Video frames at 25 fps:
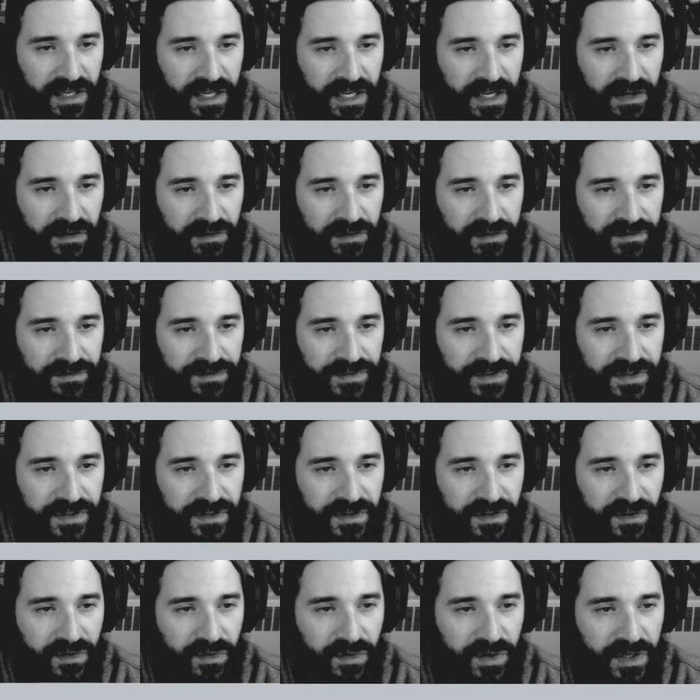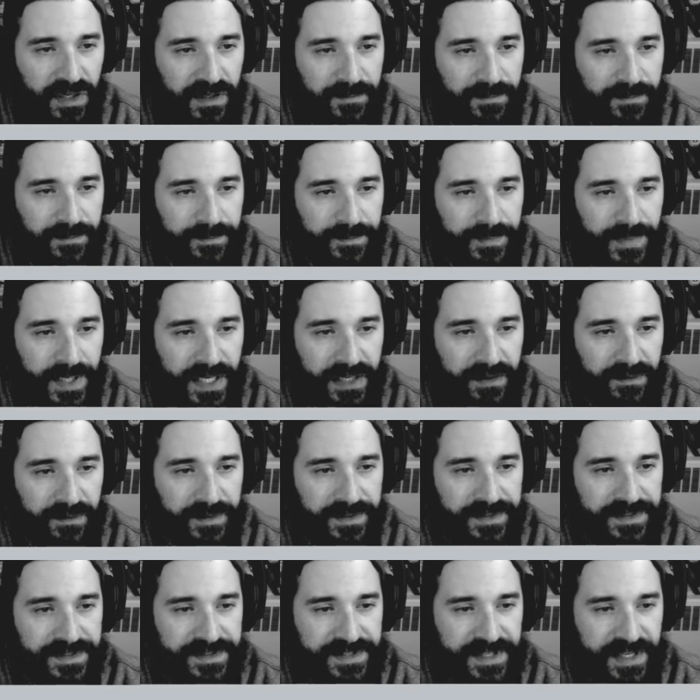out of the norm, I
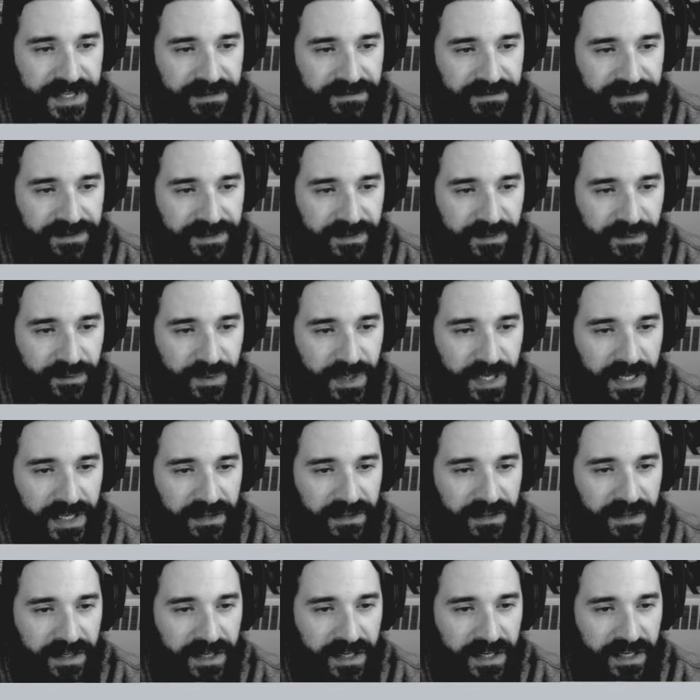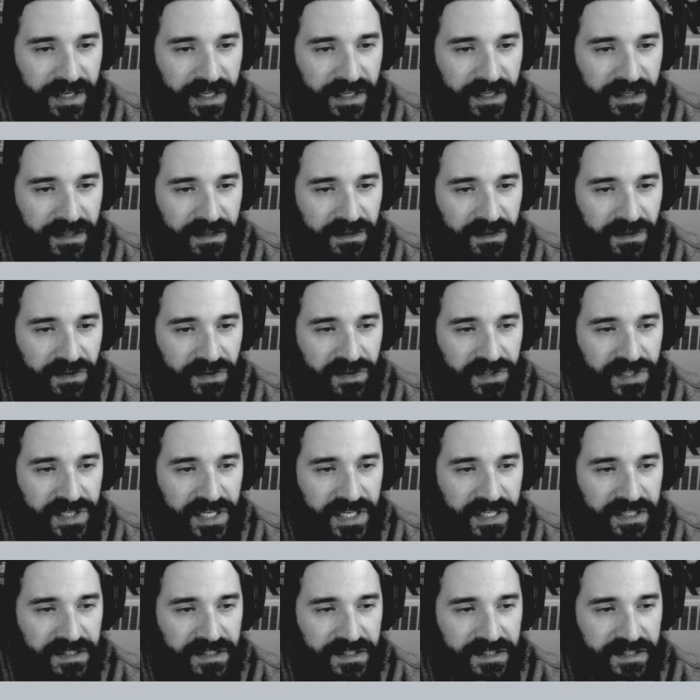would say, for the way that I
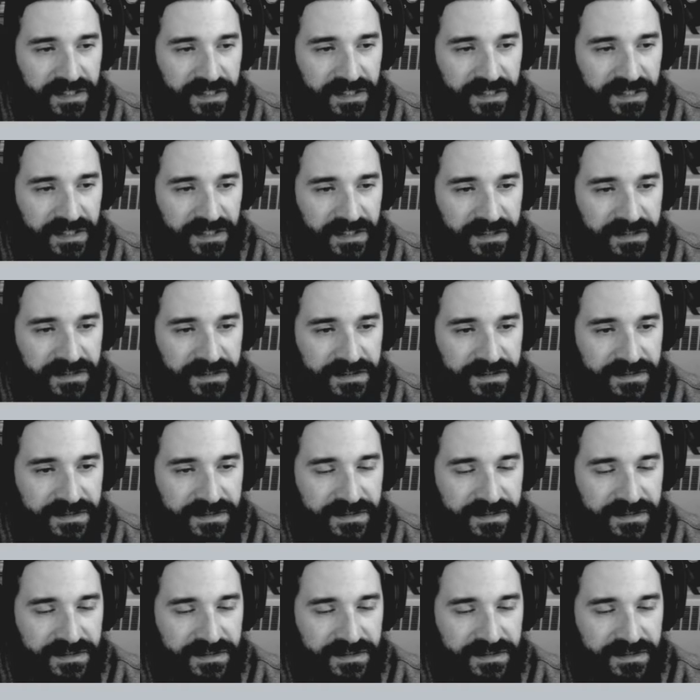create things.